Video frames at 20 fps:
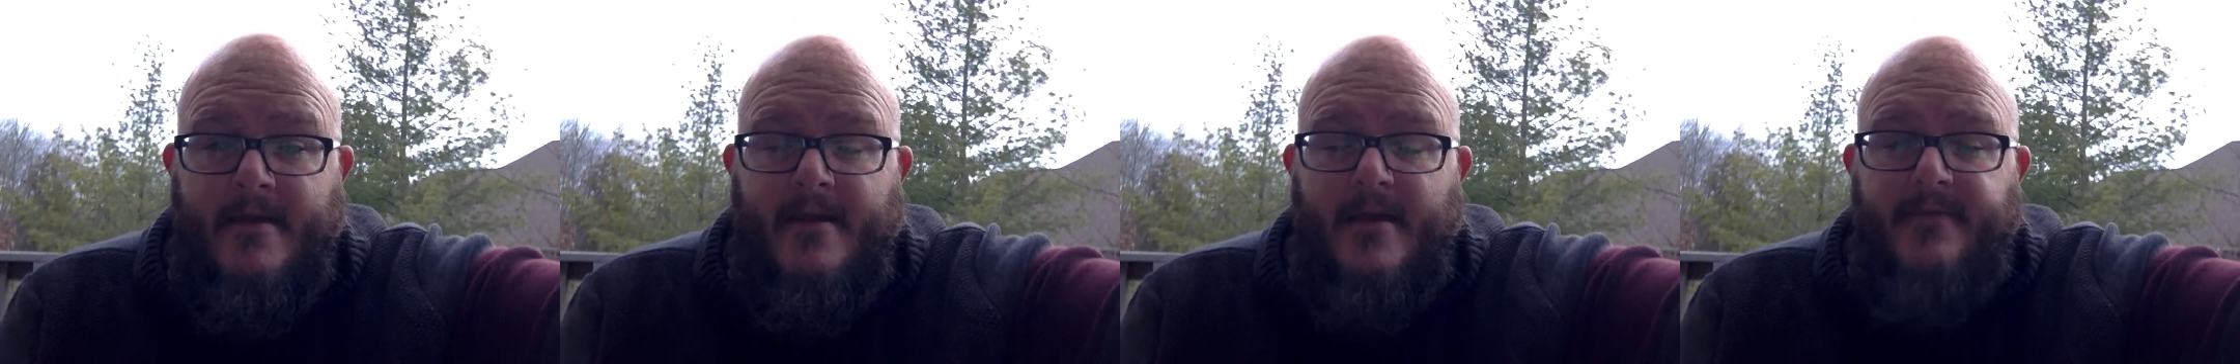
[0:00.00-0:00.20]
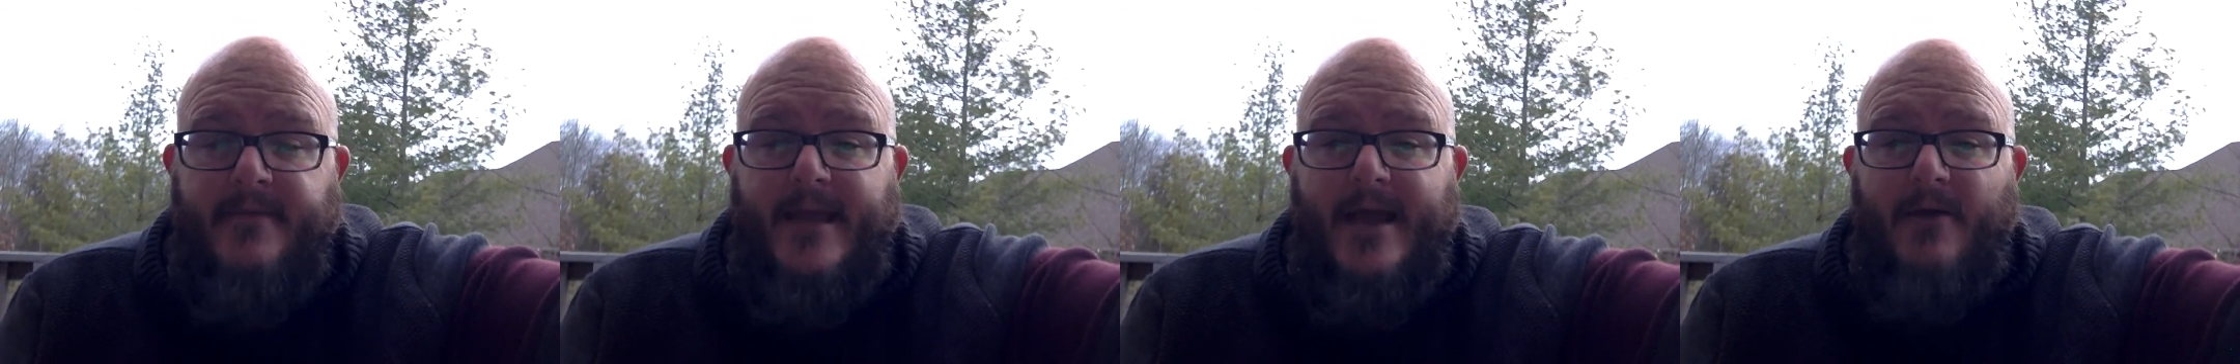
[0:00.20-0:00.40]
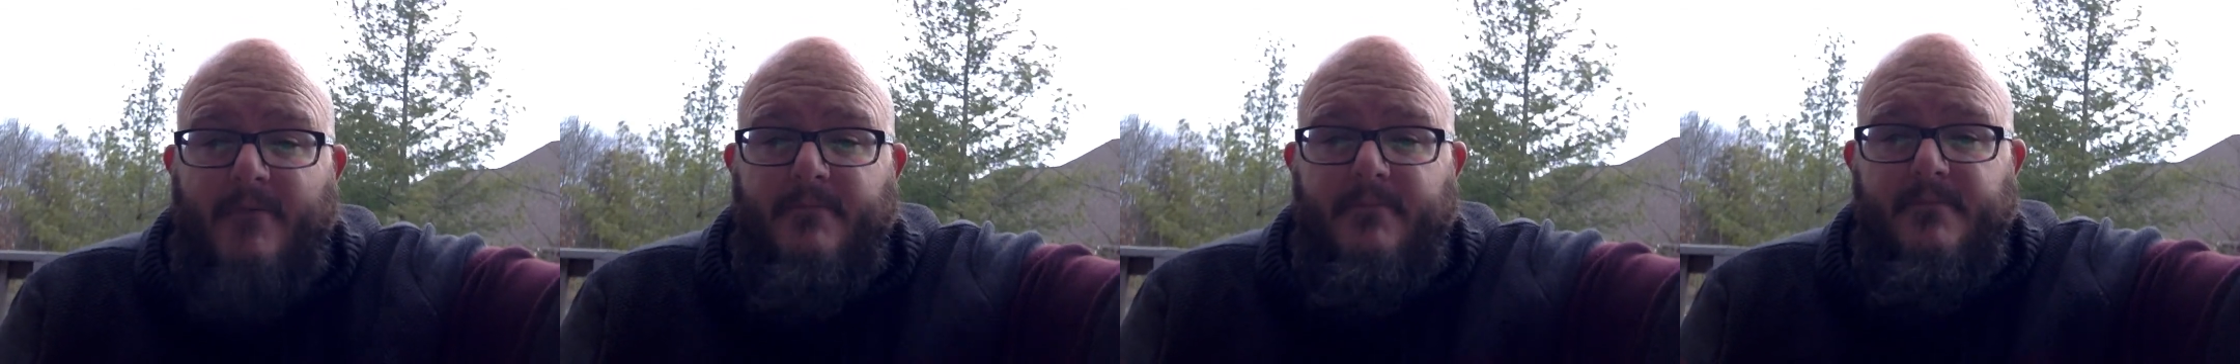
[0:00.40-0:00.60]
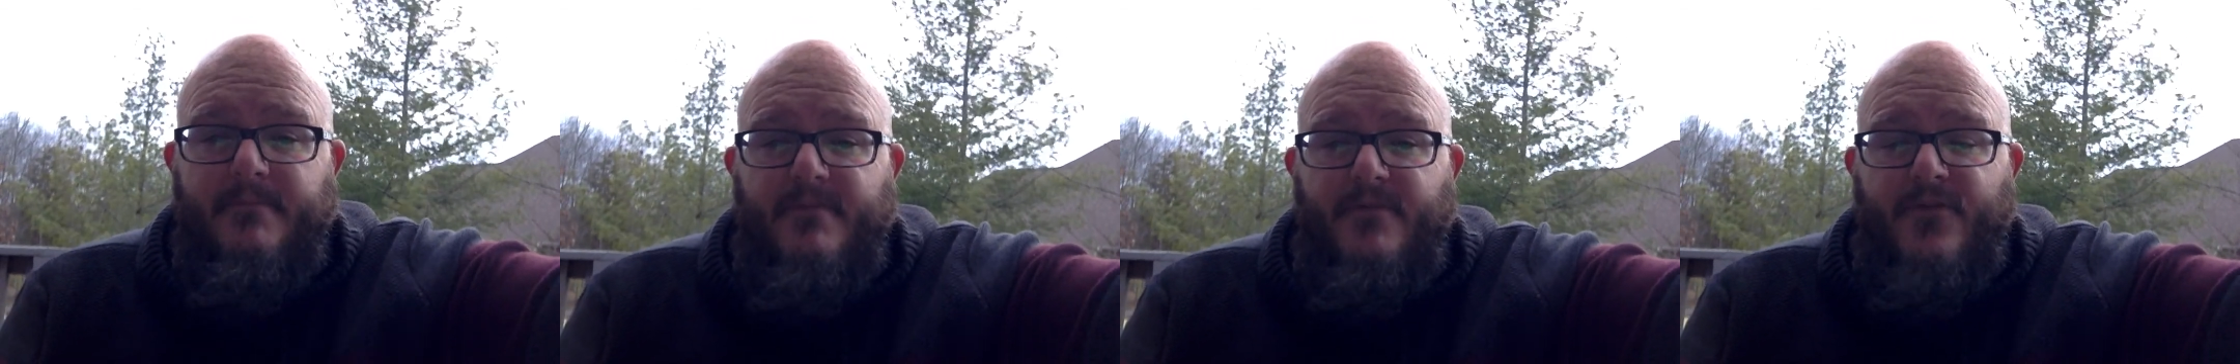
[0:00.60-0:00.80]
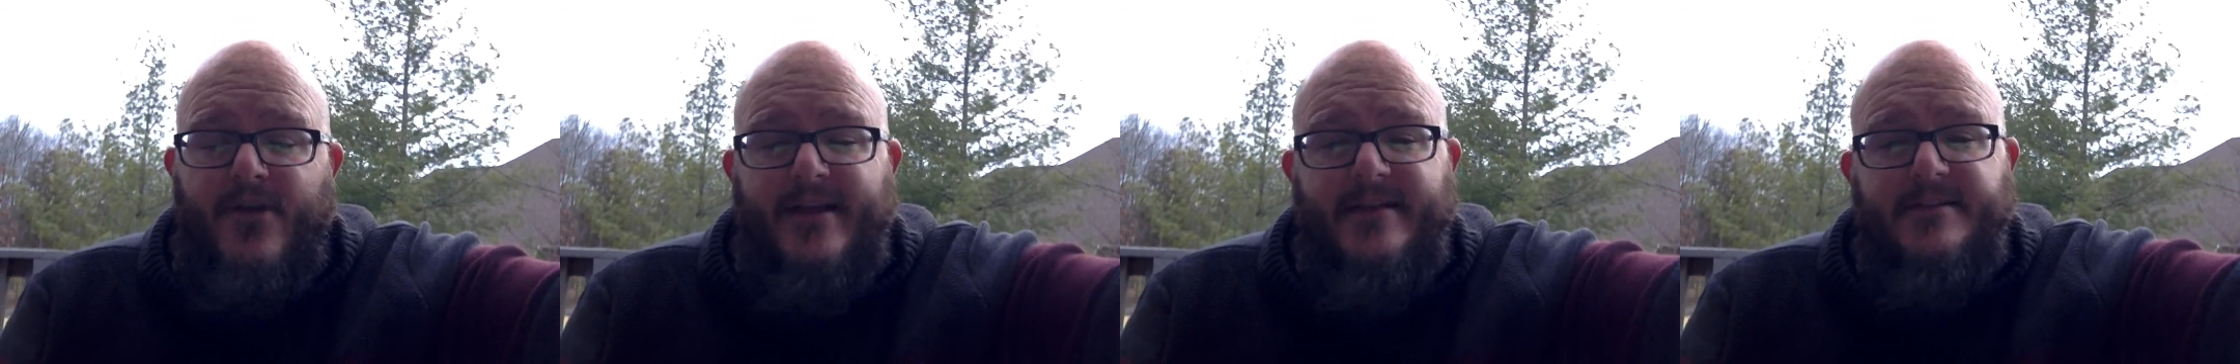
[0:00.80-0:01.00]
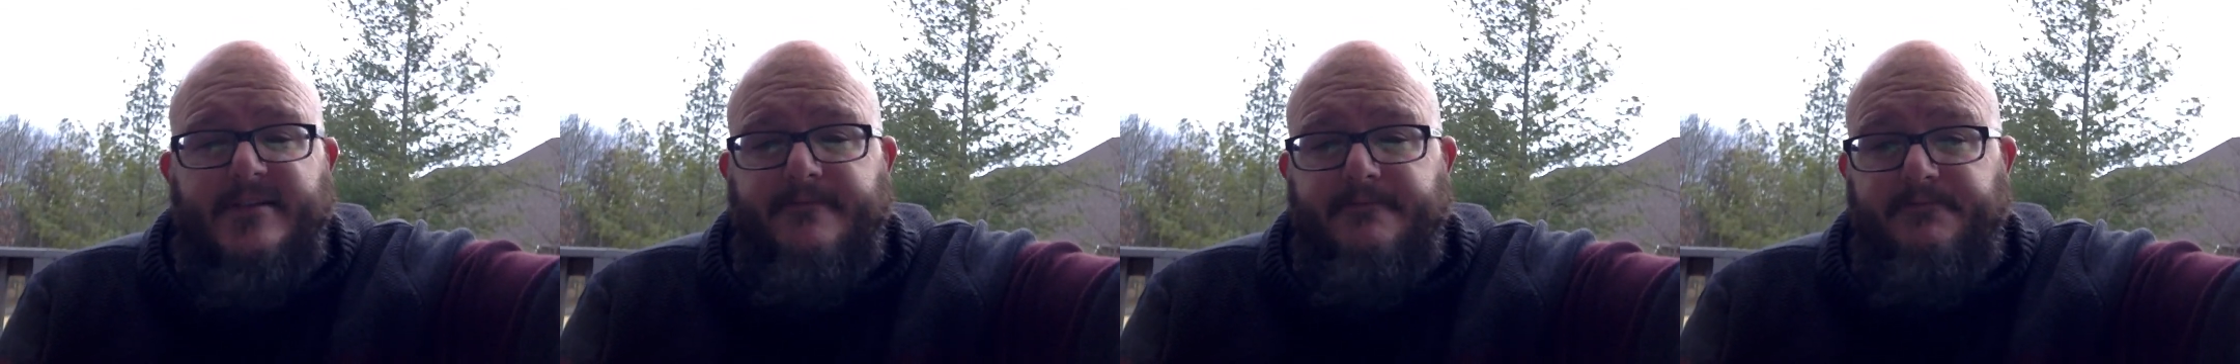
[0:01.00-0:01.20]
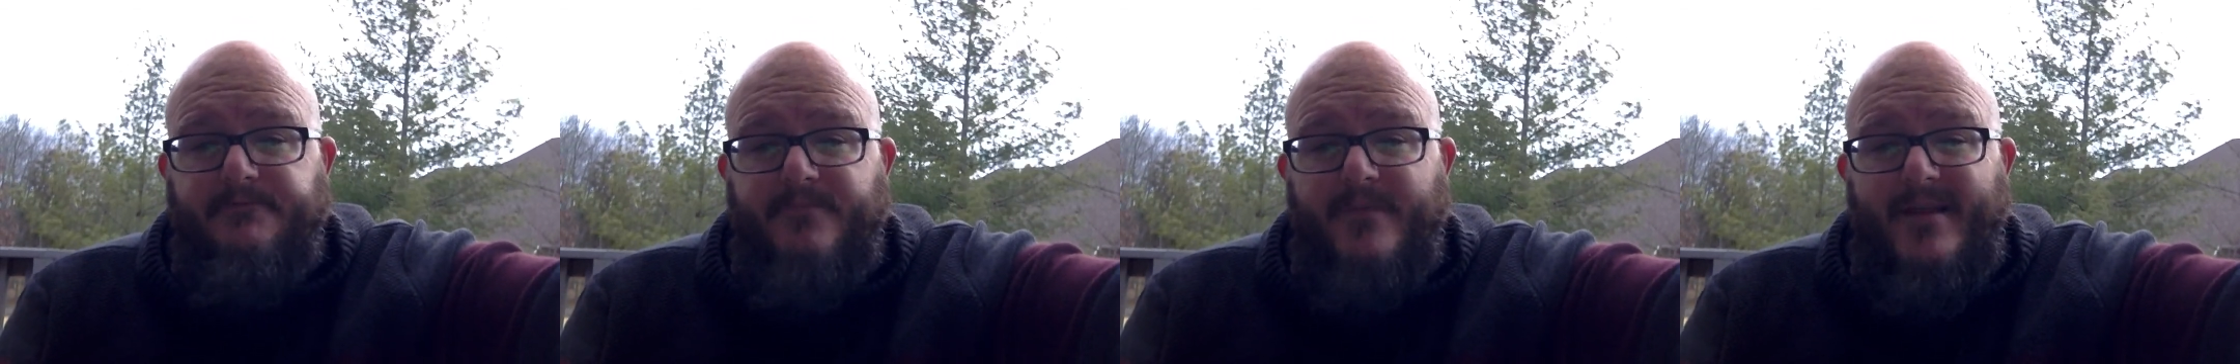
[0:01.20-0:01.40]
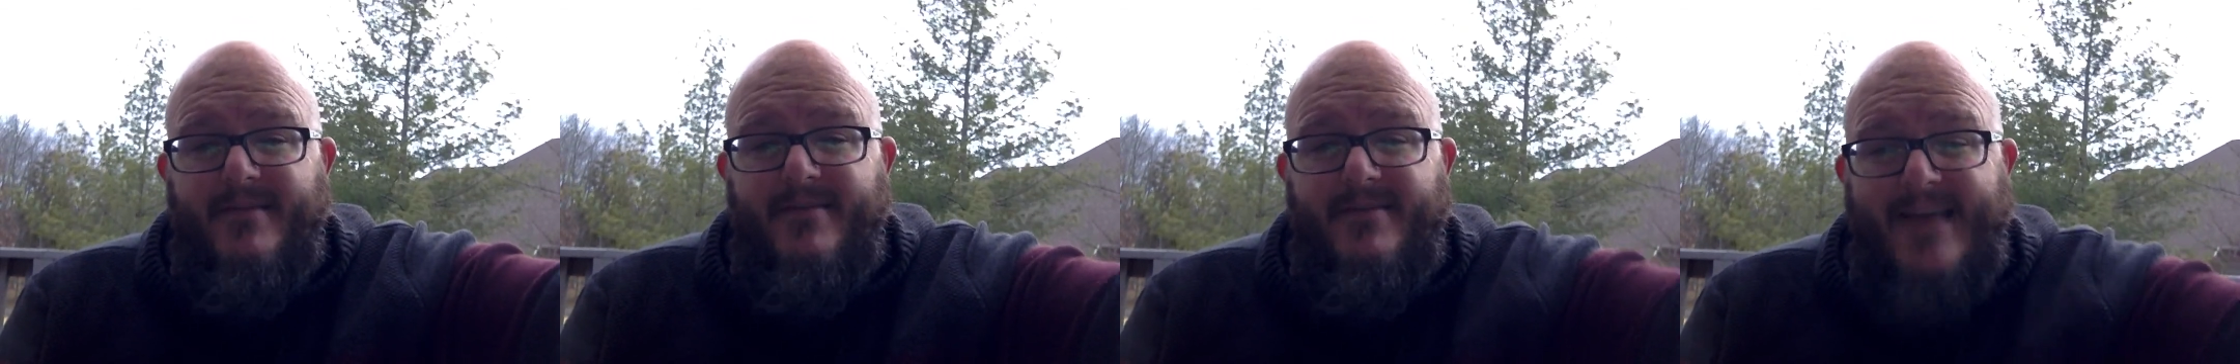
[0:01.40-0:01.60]
Now, friends,
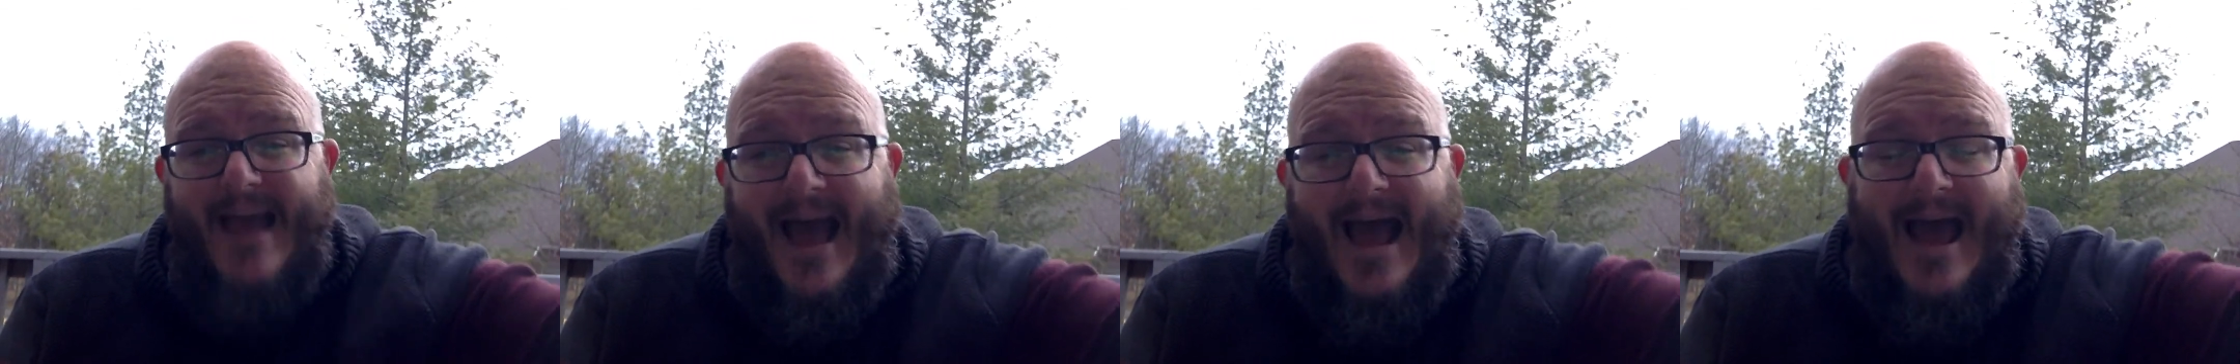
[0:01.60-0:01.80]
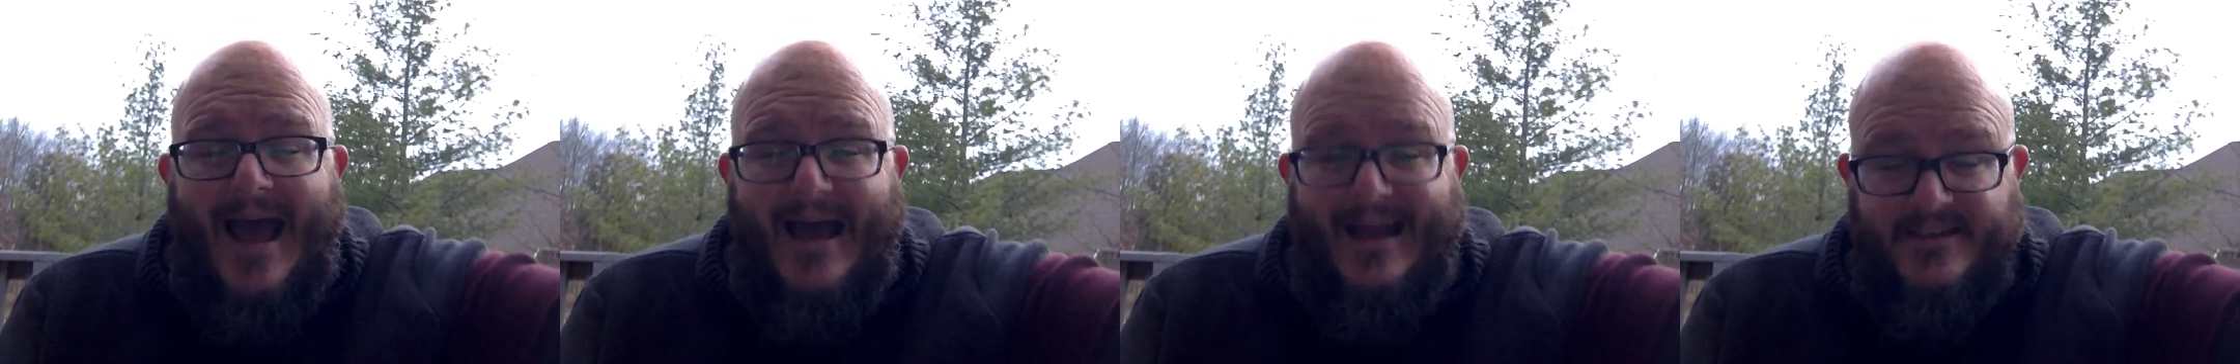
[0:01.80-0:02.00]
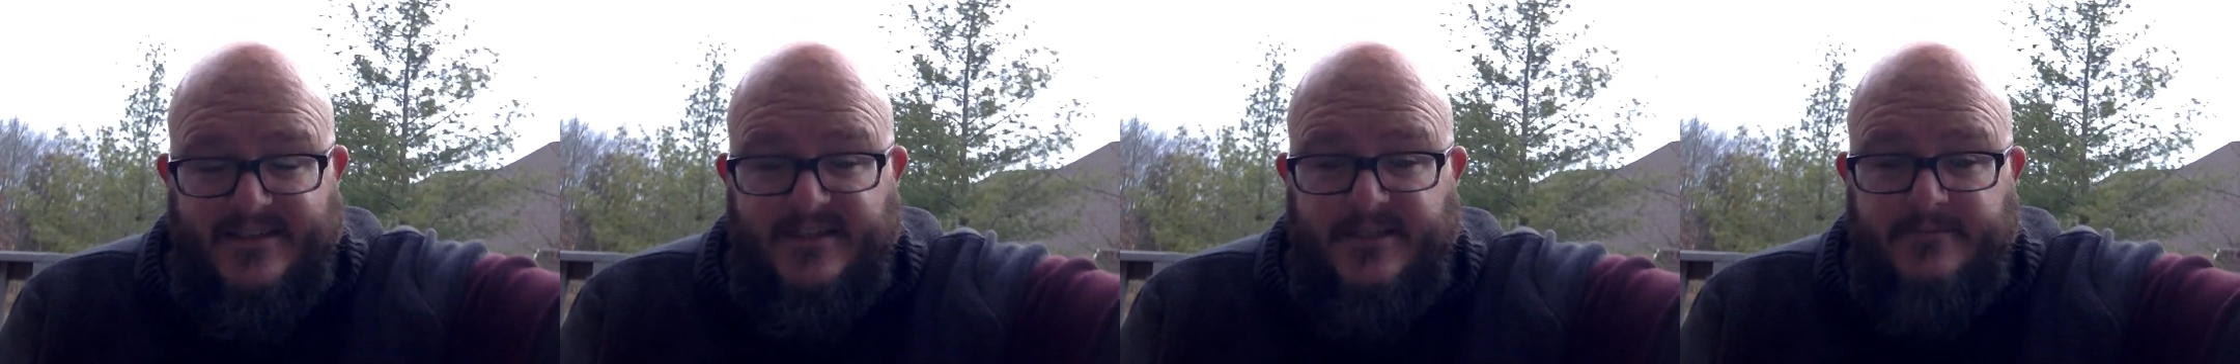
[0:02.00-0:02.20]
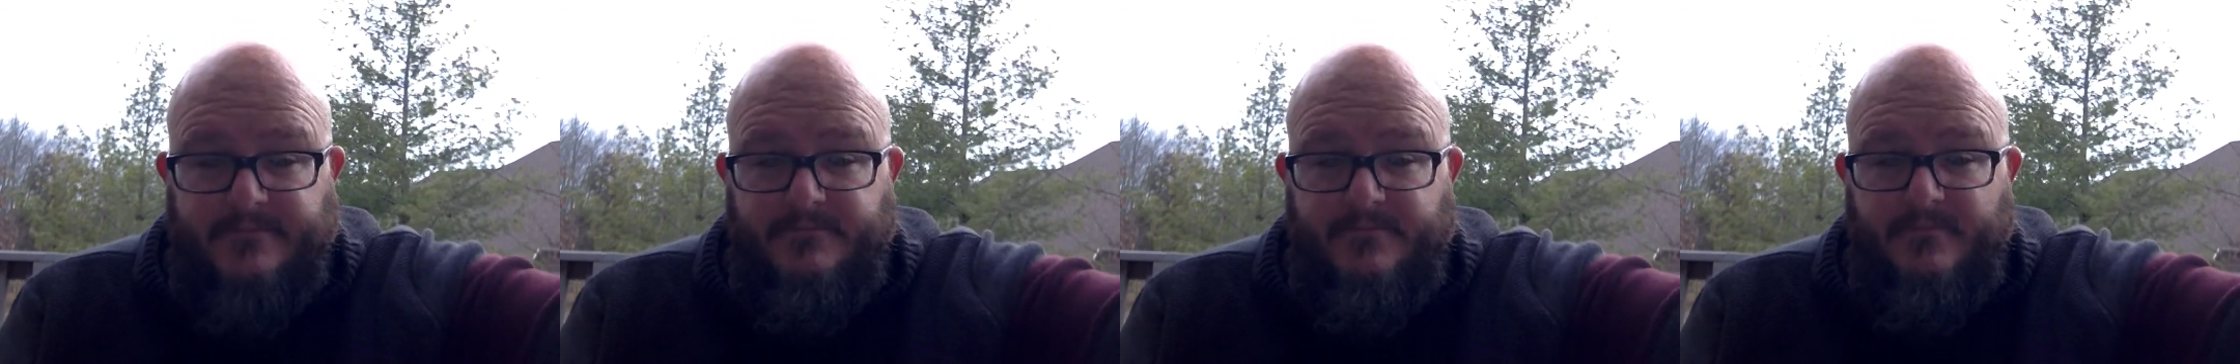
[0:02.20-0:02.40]
that